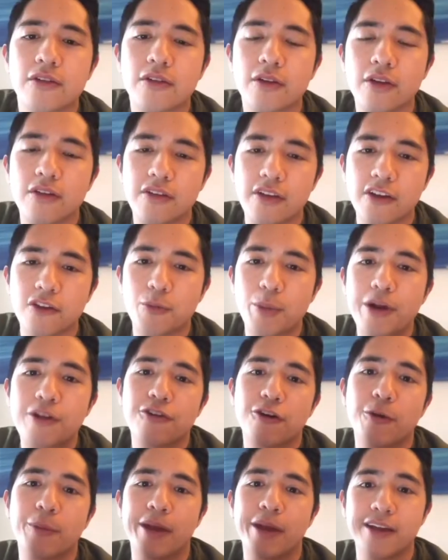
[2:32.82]
So the six week
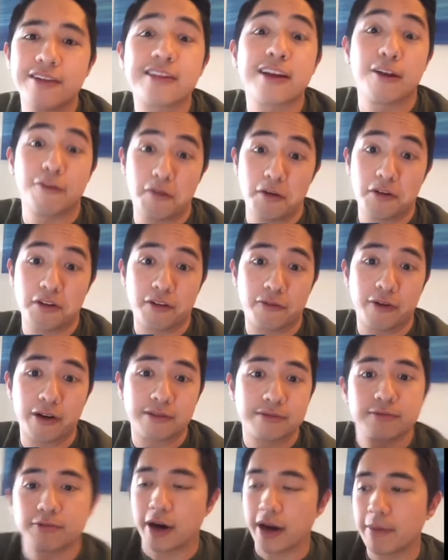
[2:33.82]
term is going to feel different,
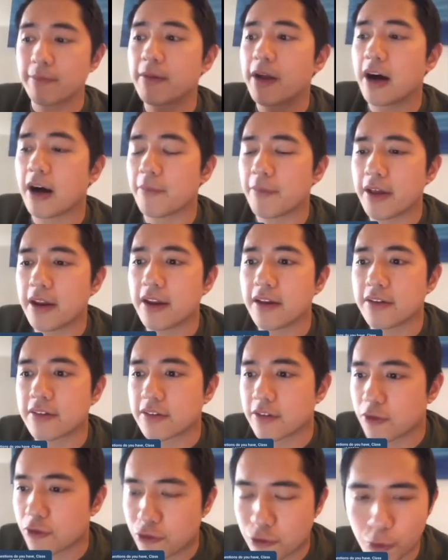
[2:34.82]
right? Um, it
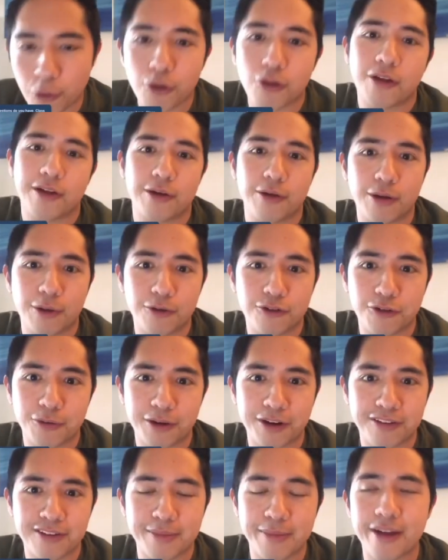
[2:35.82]
is shorter than you're used to
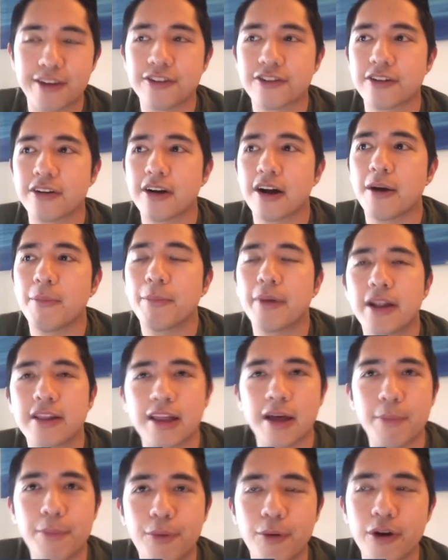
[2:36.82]
in a semester. Um, but at
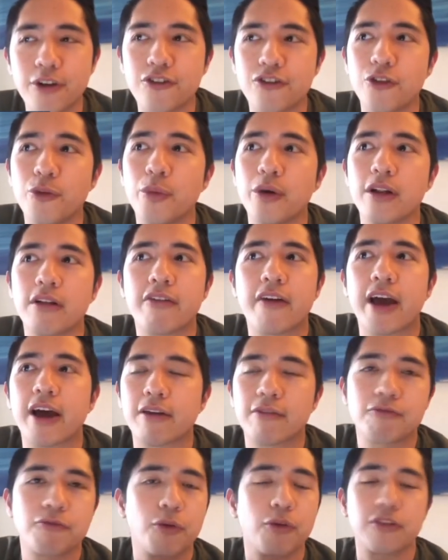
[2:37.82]
that point, you will have had
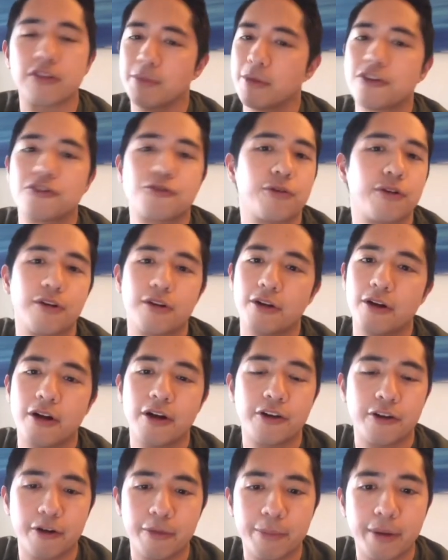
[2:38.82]
a full semester under your,
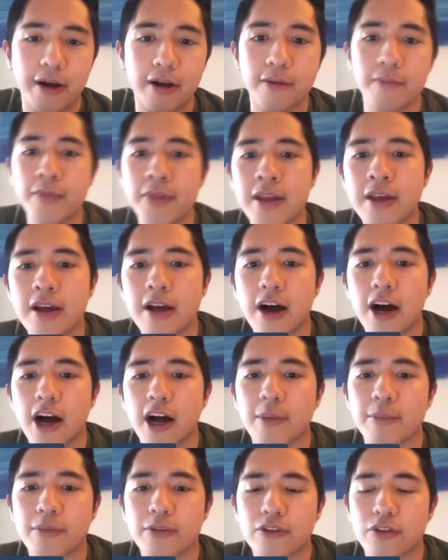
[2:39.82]
under your belt.
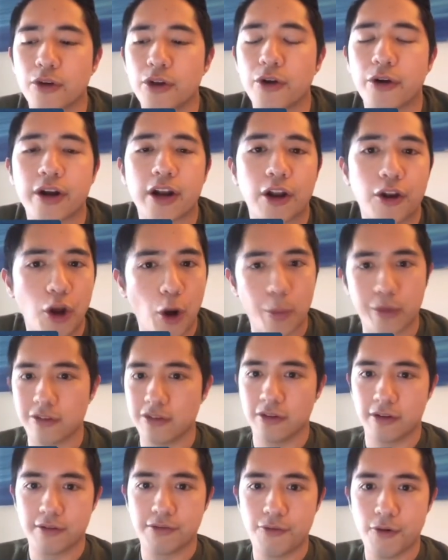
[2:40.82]
Um, so you're going to know what
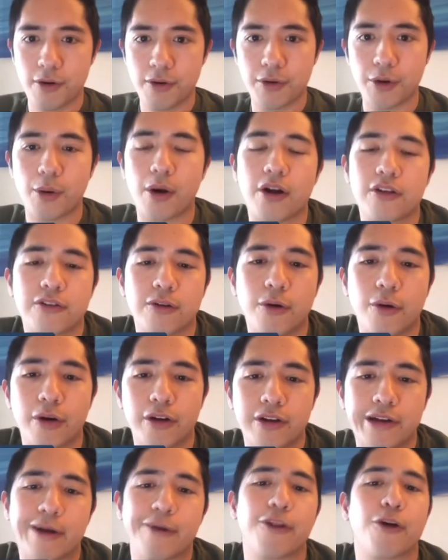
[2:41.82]
to look for. You're also
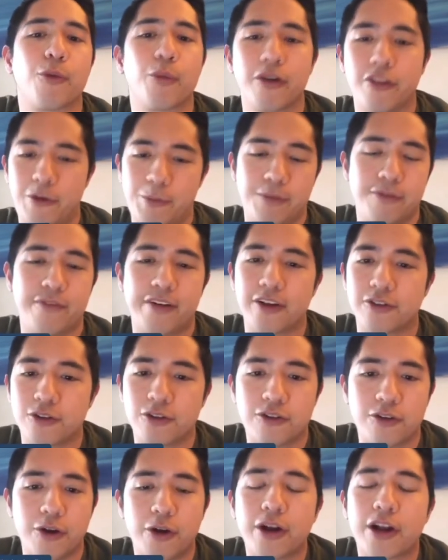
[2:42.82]
going to go there with your
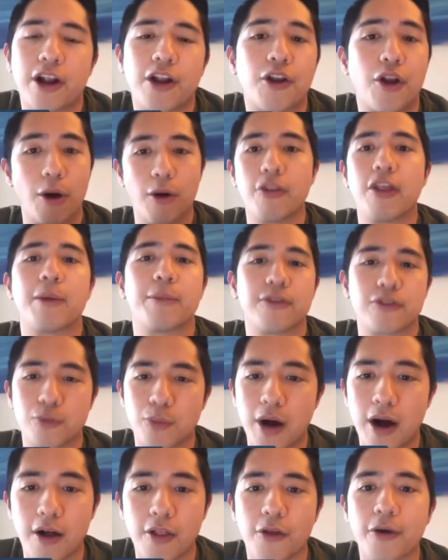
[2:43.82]
professor. So you're going to know them as
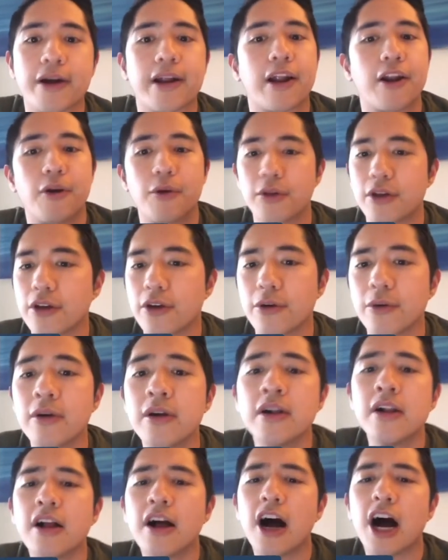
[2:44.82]
well. They're going to know you.
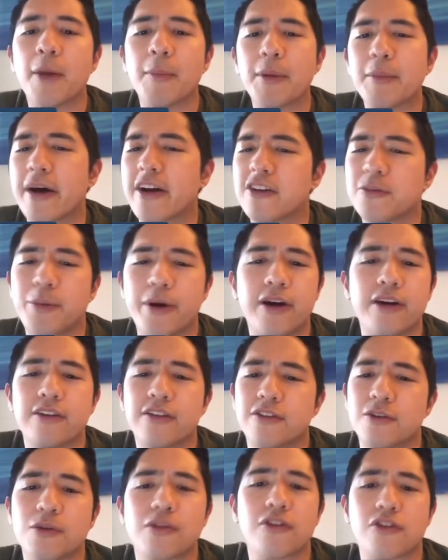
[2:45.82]
Um, in my
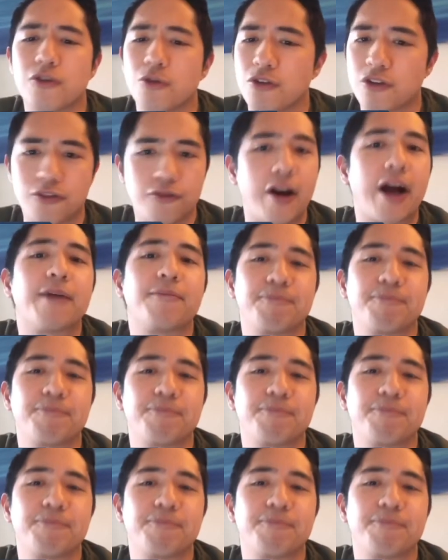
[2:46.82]
experience, students do just fine.